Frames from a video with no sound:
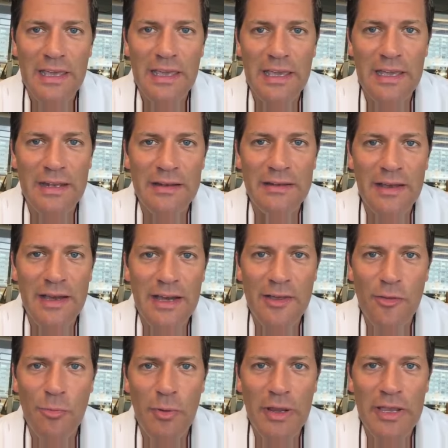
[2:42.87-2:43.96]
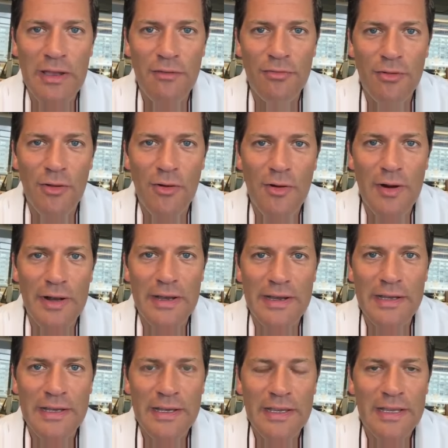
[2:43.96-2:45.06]
in uh, Spring Hill, Florida.
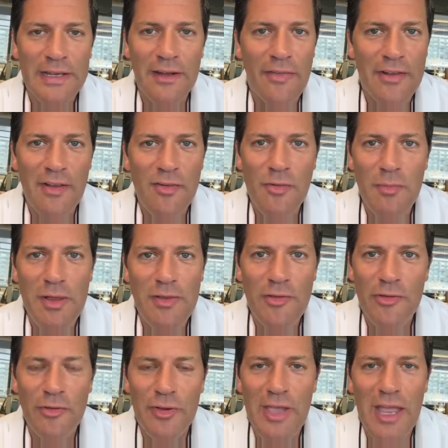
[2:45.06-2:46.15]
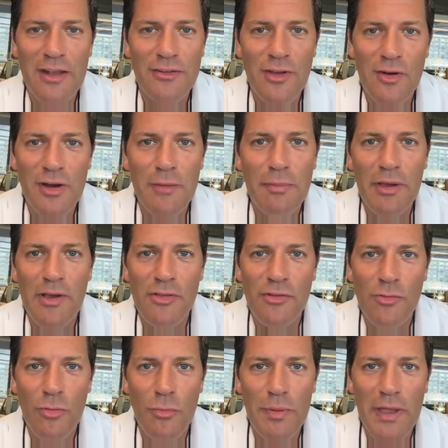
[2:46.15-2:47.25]
You know, that doesn't mean you still can't donate because
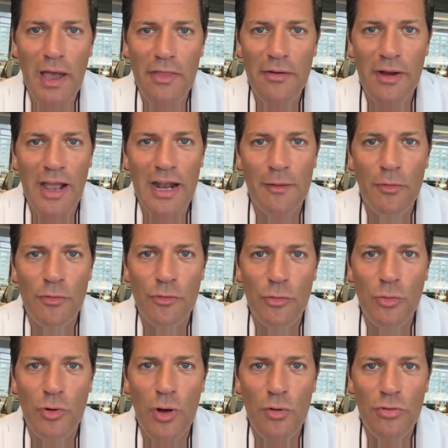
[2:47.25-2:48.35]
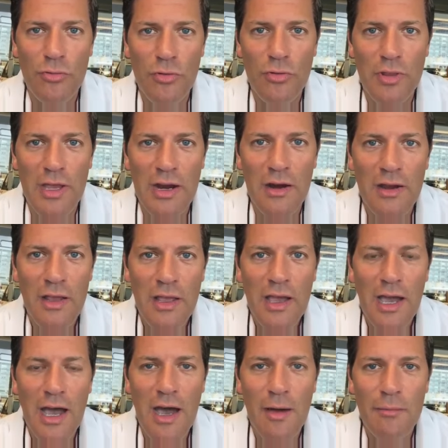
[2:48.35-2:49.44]
there will be other animals who will go through there
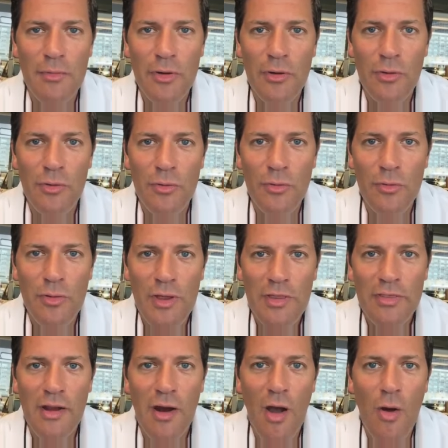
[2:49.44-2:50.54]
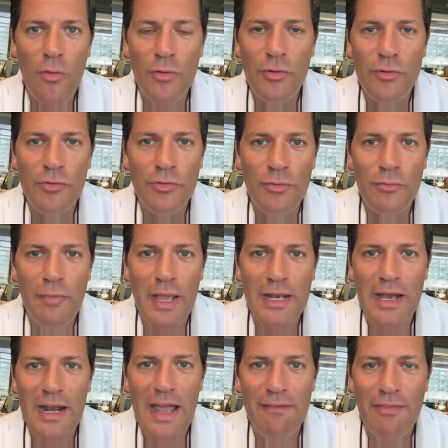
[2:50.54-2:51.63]
um, who their owners may
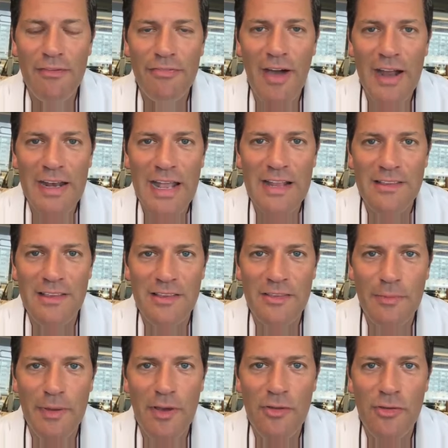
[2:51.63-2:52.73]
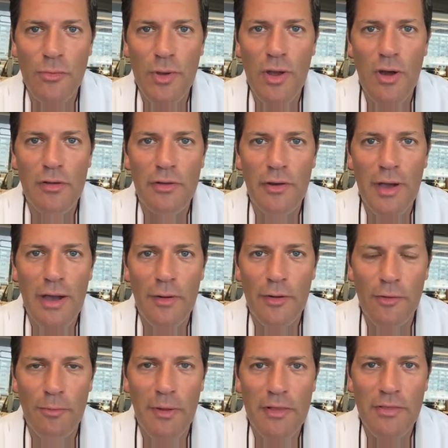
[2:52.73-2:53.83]
not have the finances because we all know how
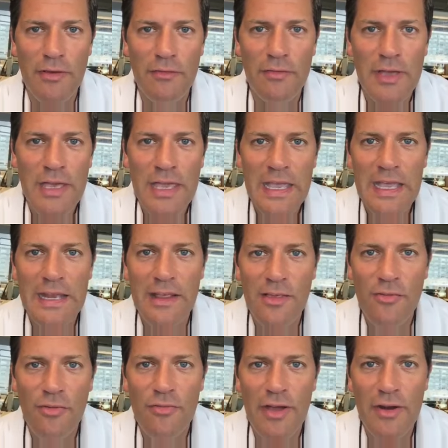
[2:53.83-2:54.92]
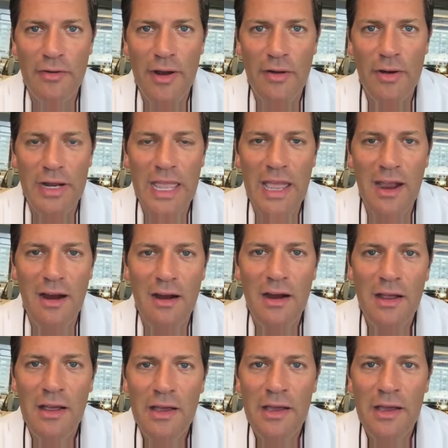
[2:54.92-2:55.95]
expensive it is for veterinary care.